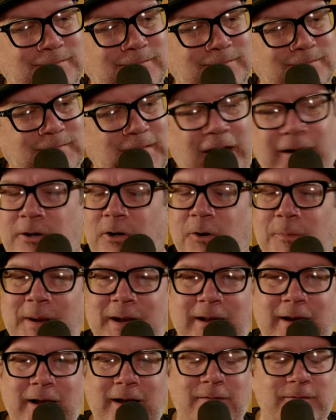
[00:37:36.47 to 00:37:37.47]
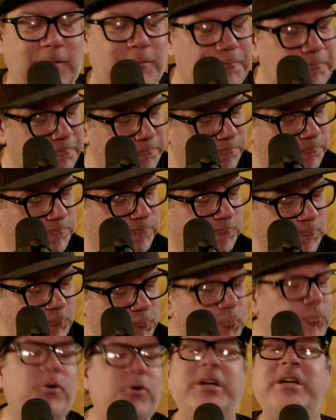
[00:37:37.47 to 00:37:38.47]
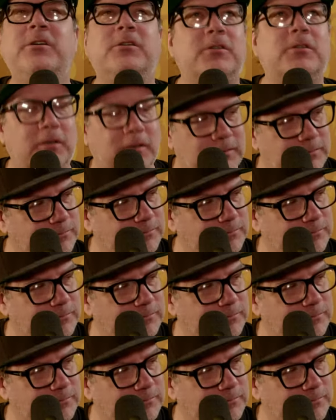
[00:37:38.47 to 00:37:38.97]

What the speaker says: I don't know, man. I have a real